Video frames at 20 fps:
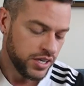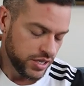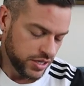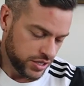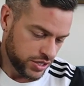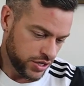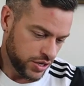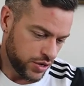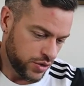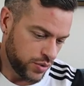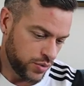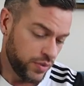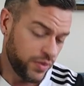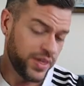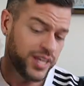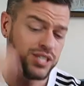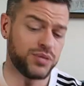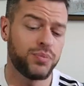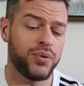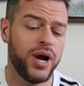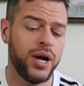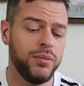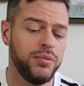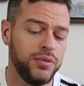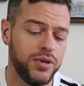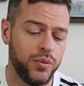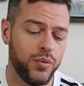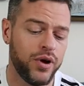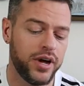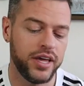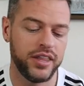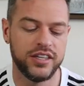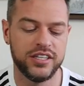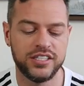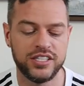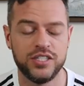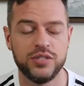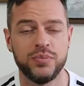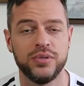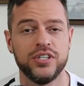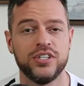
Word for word: So that's probably why this has